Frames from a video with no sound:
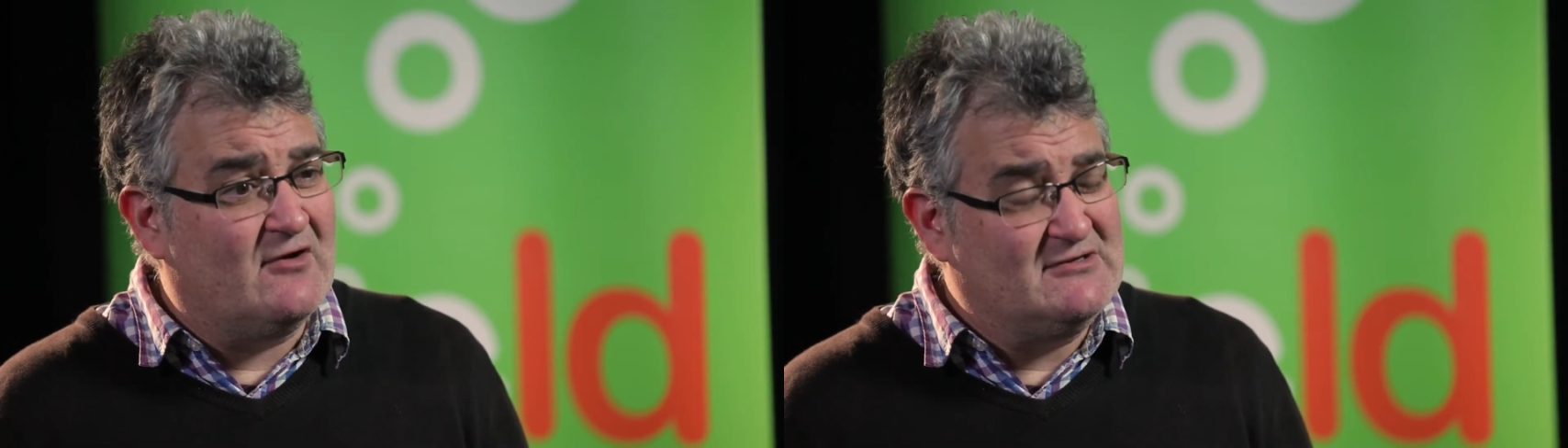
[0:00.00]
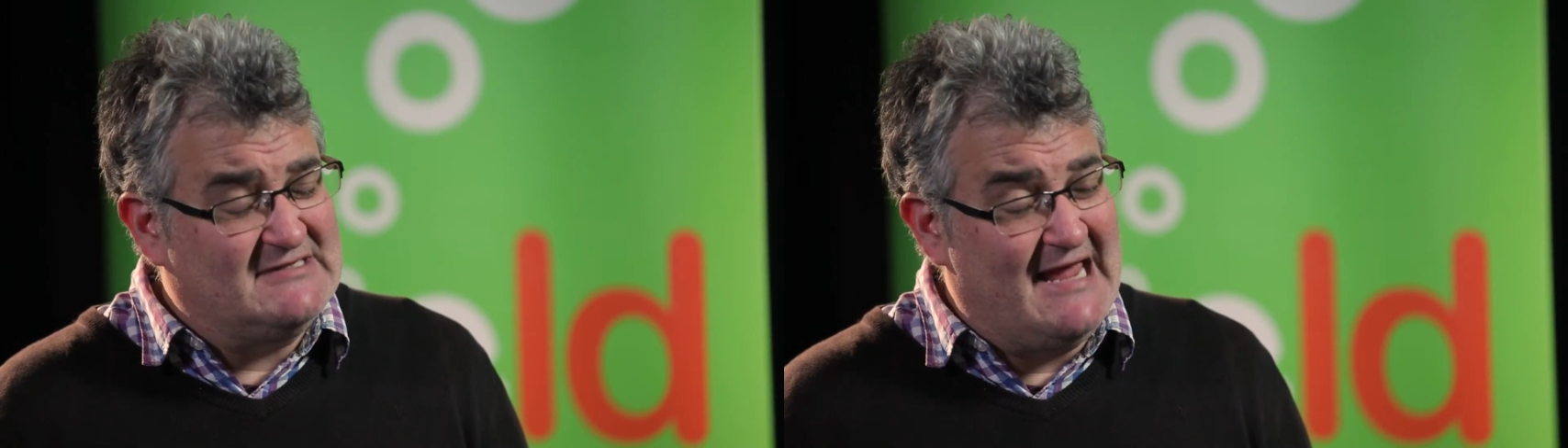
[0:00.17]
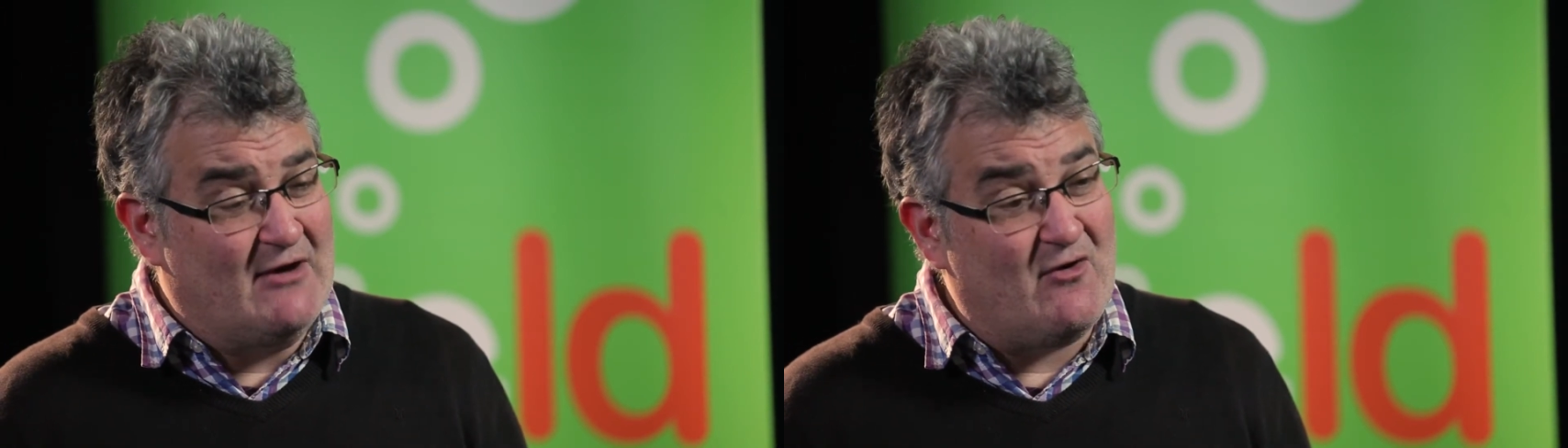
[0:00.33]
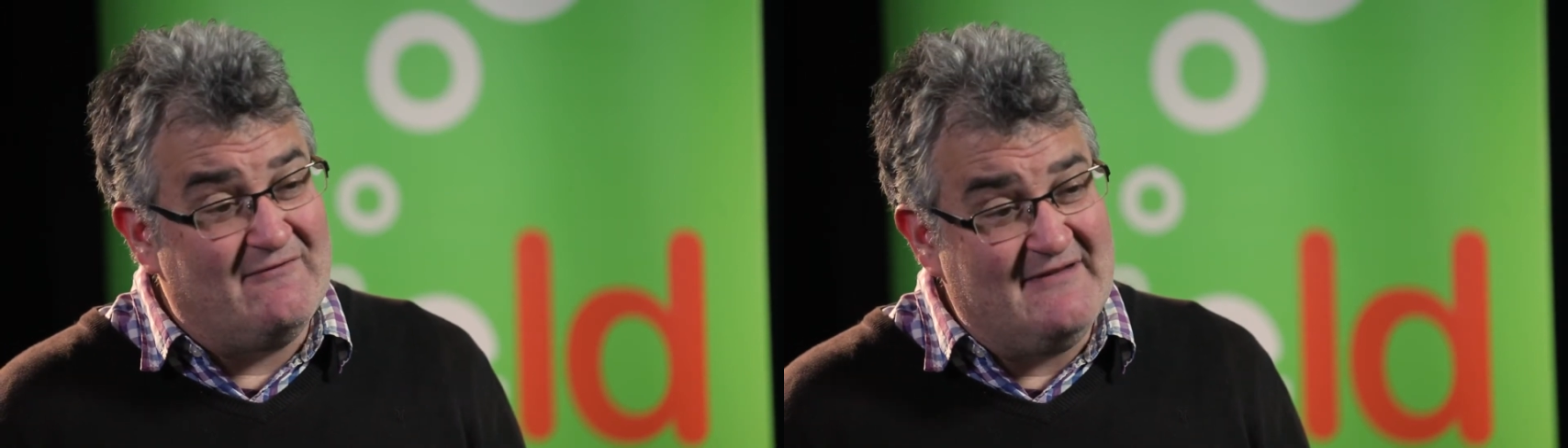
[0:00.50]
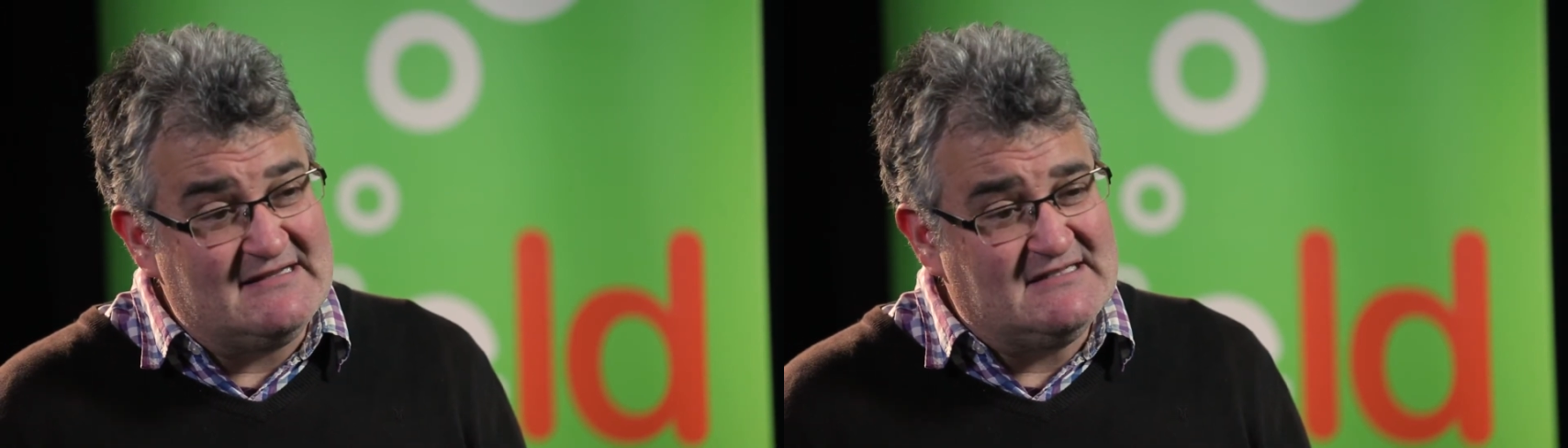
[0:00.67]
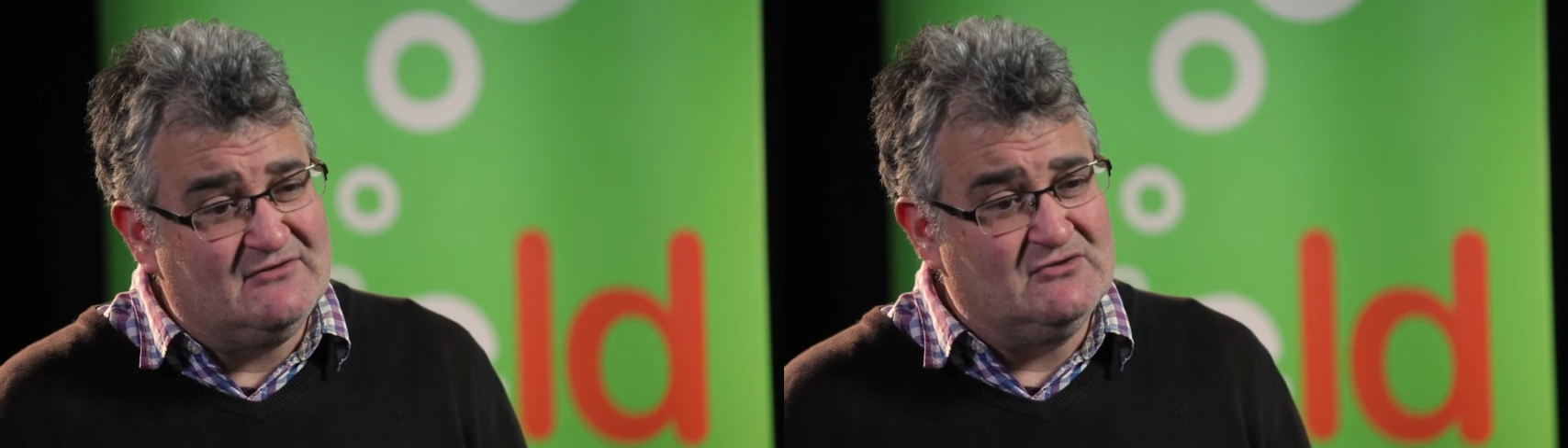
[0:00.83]
scarecrow
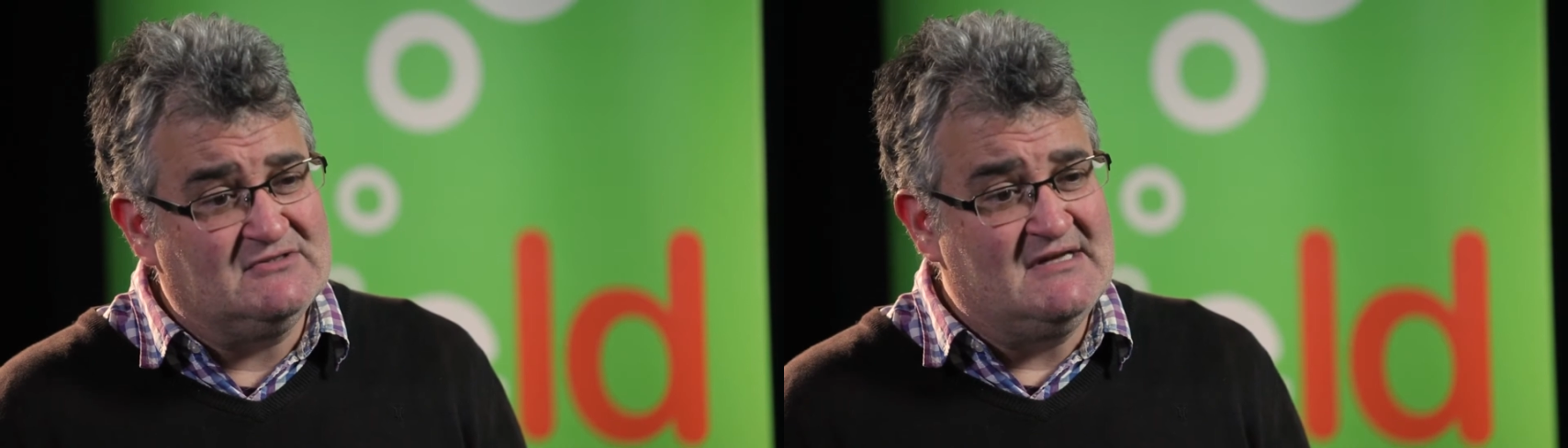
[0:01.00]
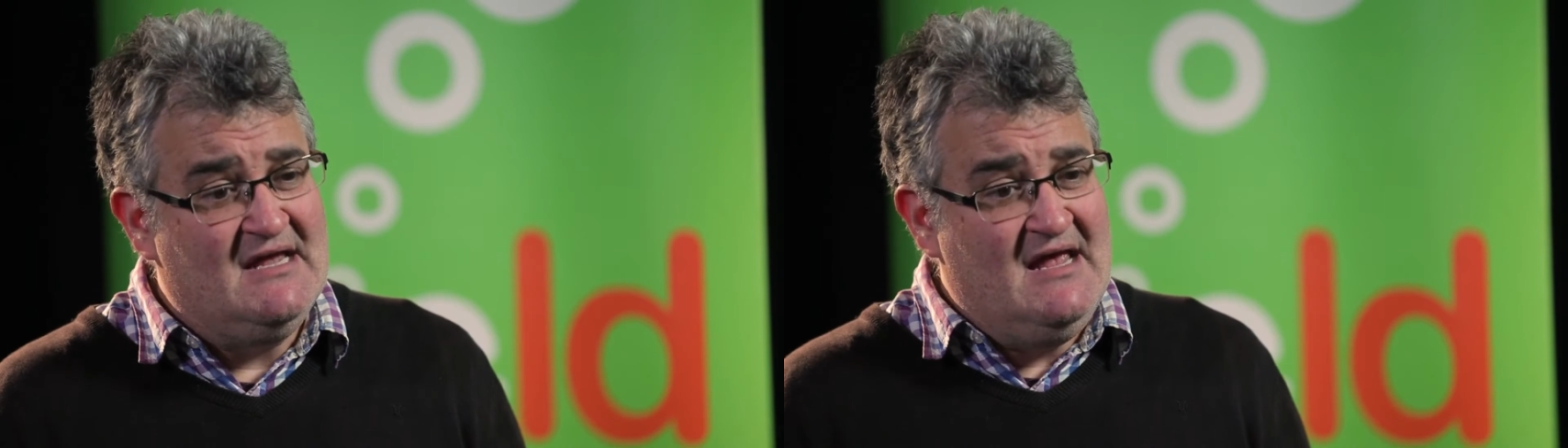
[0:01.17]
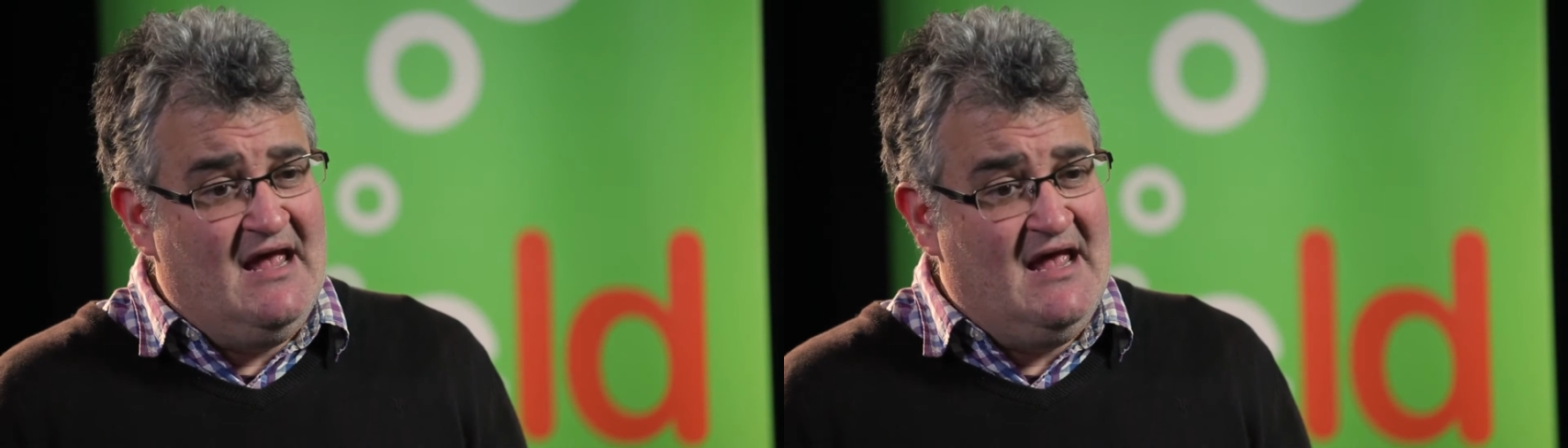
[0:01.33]
festivals,